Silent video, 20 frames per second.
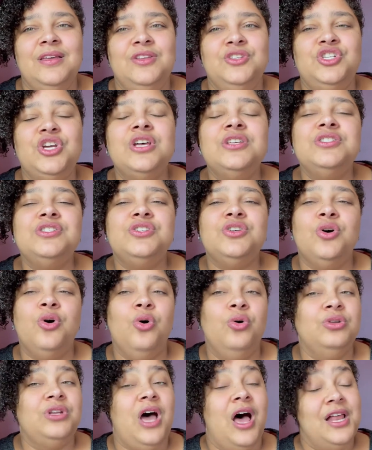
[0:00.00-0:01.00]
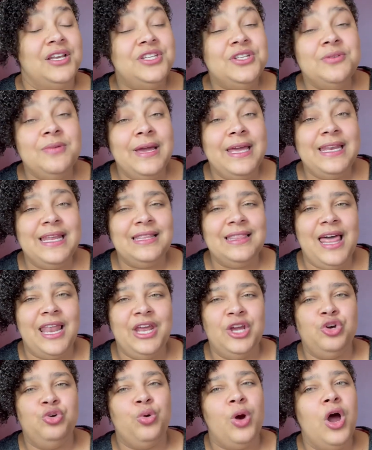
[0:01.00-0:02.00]
Just hold on to it and let
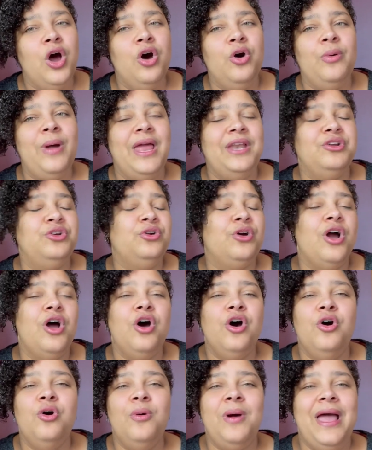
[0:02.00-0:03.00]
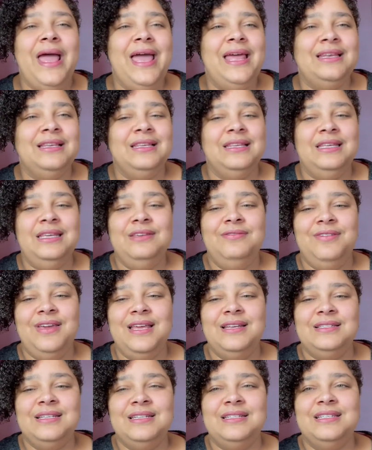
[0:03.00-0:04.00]
it grow and grow and leave
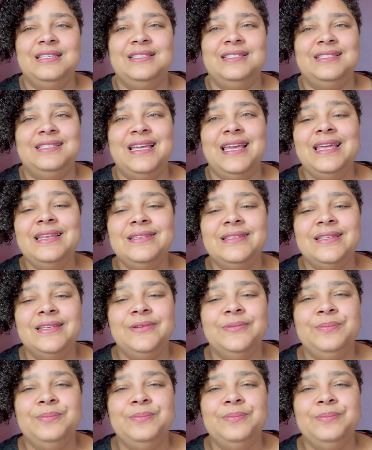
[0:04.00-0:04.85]
it to sit.